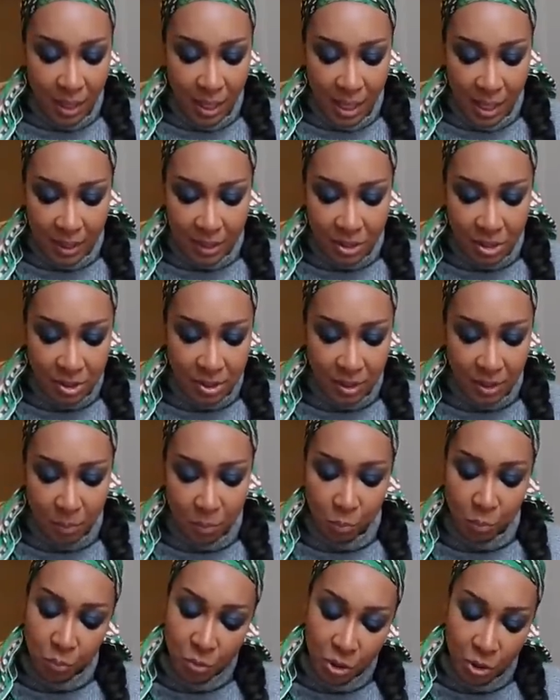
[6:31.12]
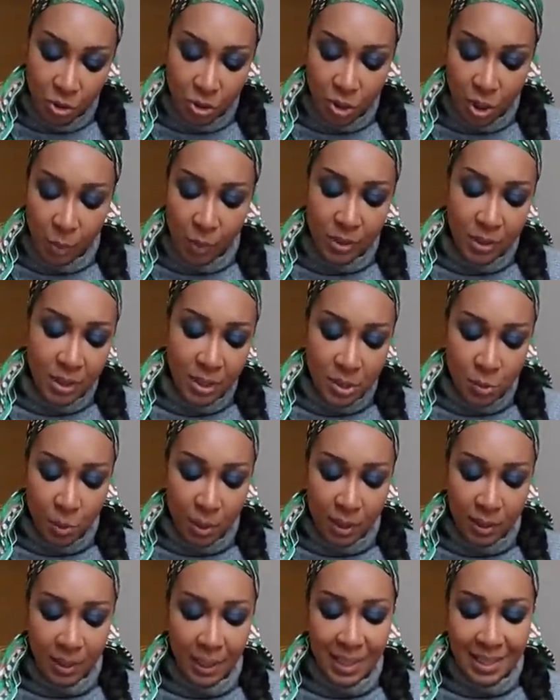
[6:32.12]
And she said, you could go with this
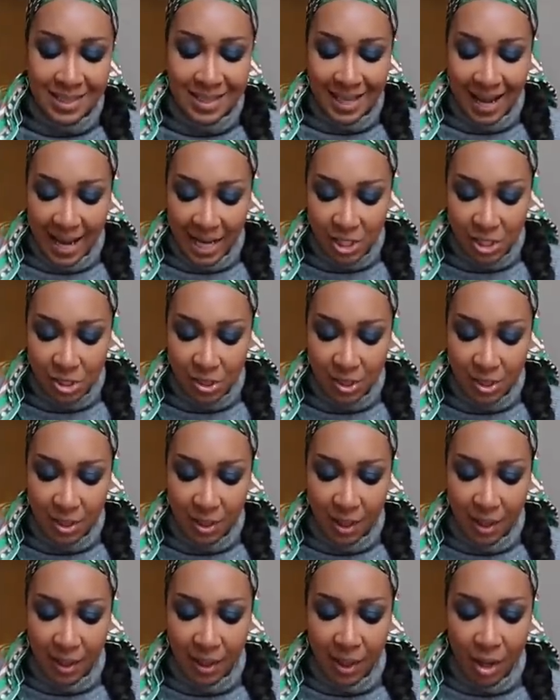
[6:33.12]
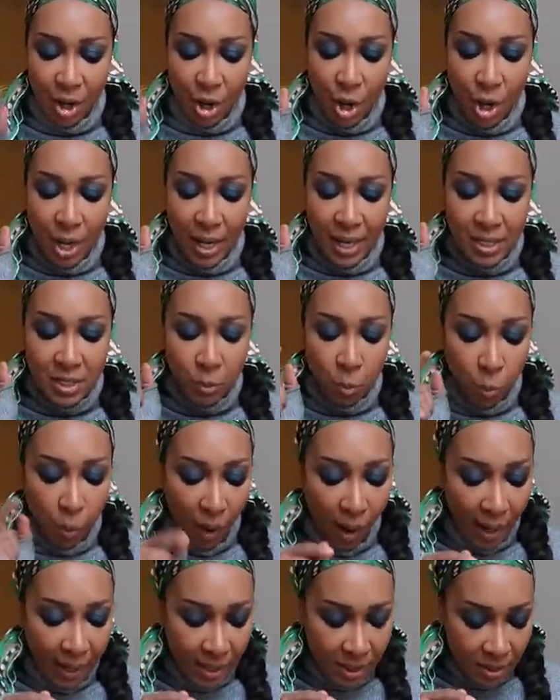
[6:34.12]
one. It's actually like, it's
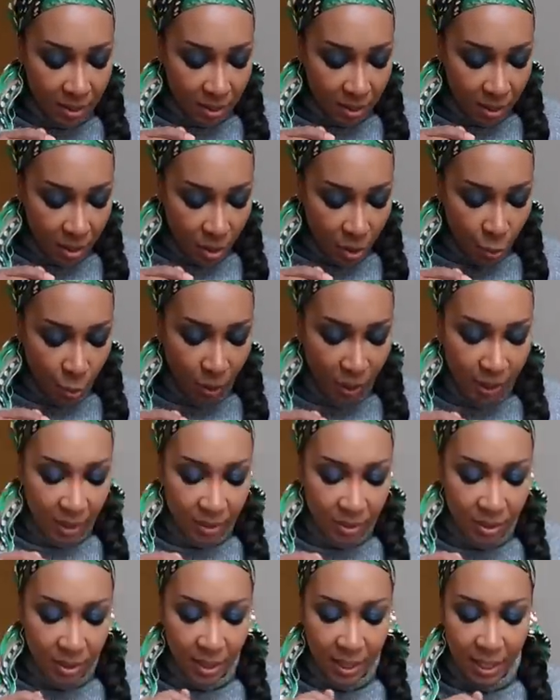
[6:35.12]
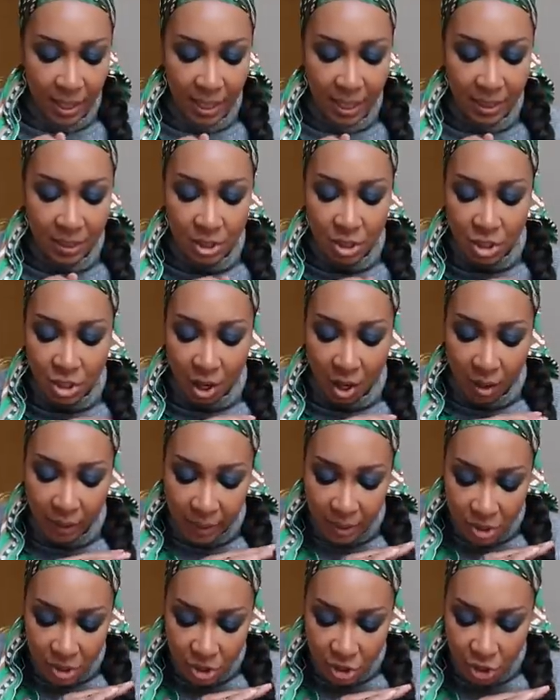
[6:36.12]
white, with in the
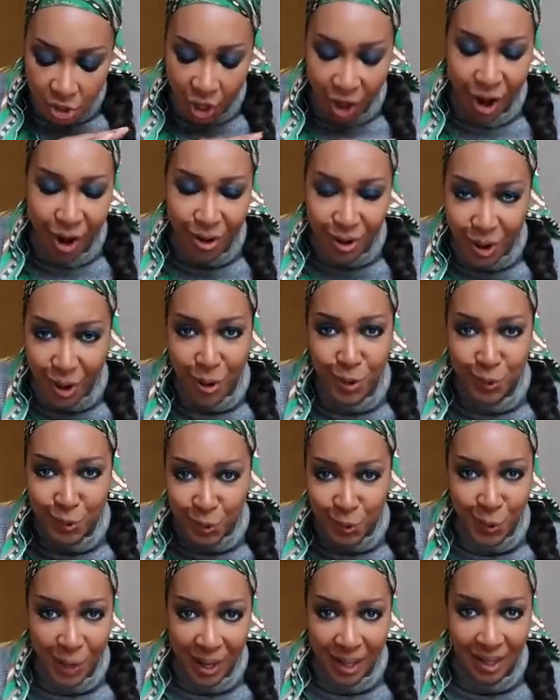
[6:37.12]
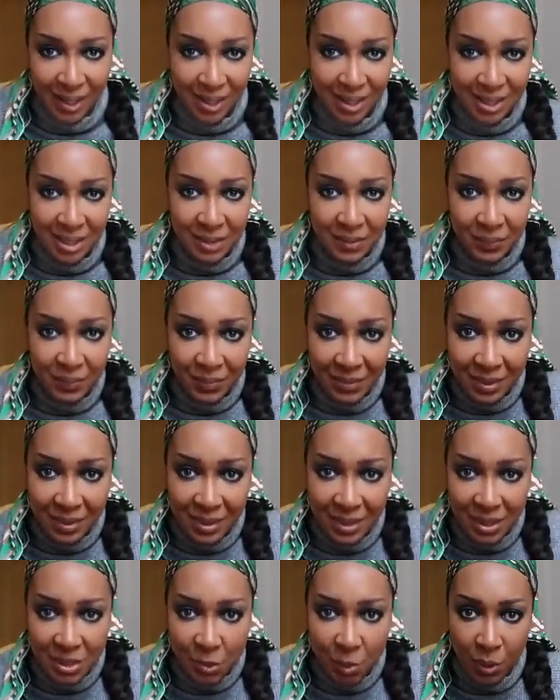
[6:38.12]
darkest charcoal gray,
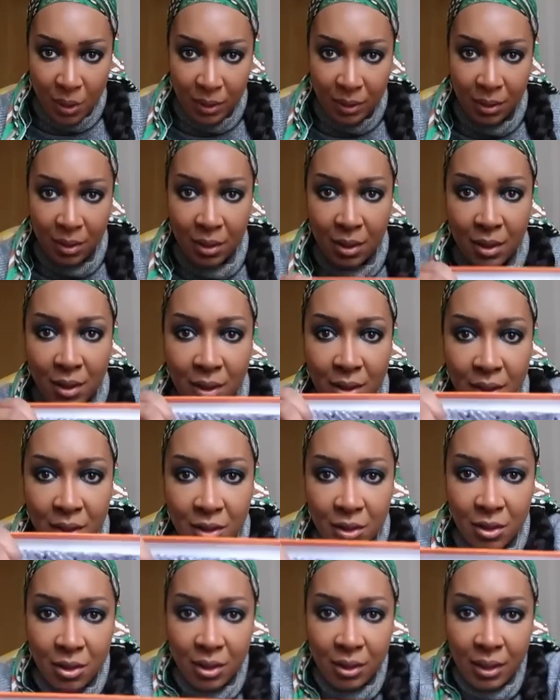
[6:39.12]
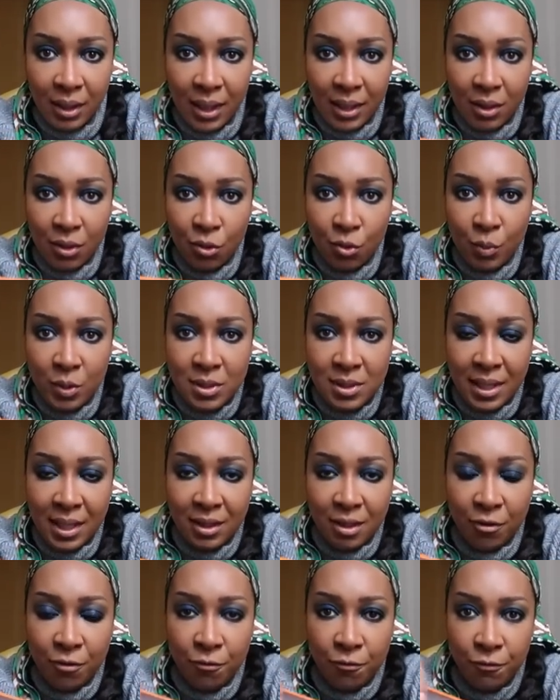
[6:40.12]
this one. And look at like almost like
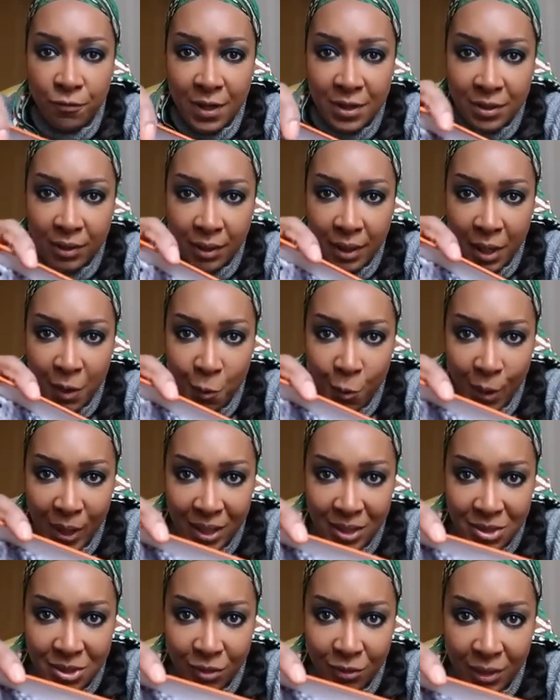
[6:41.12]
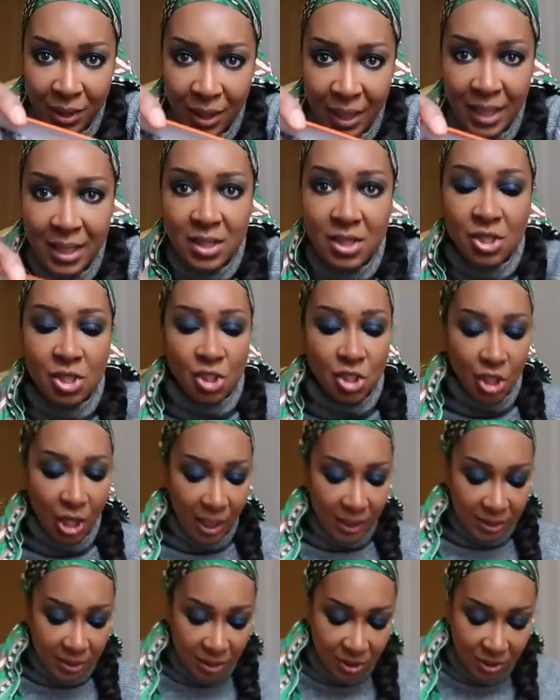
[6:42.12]
the feather like wings on it. It's
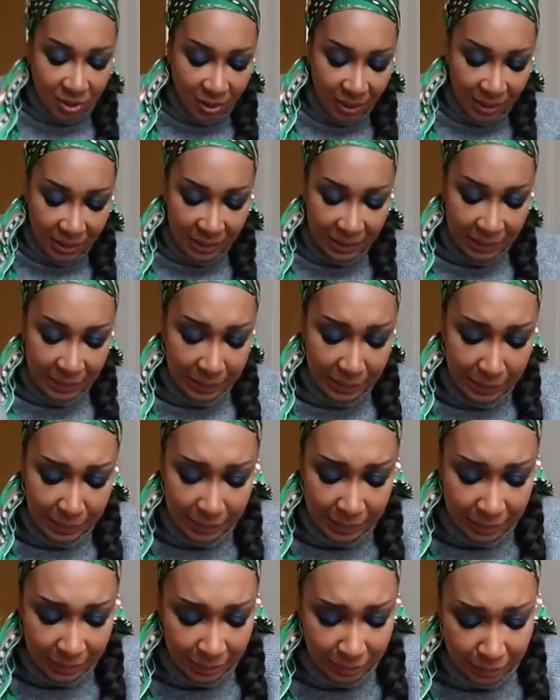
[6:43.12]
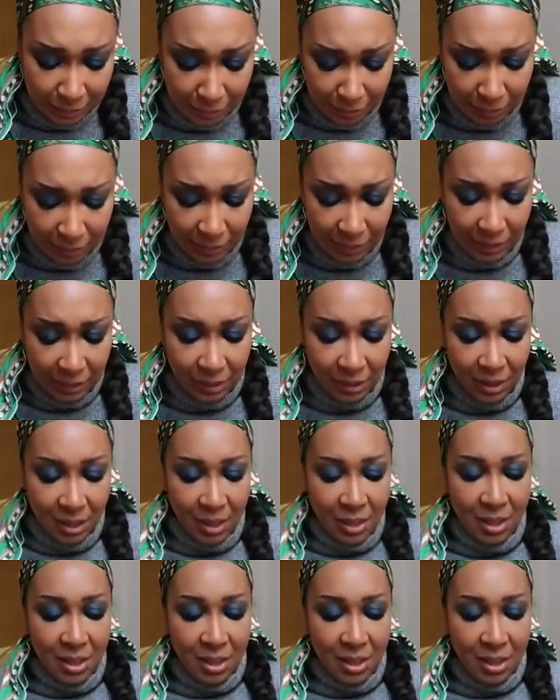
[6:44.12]
just, oh, it's so good.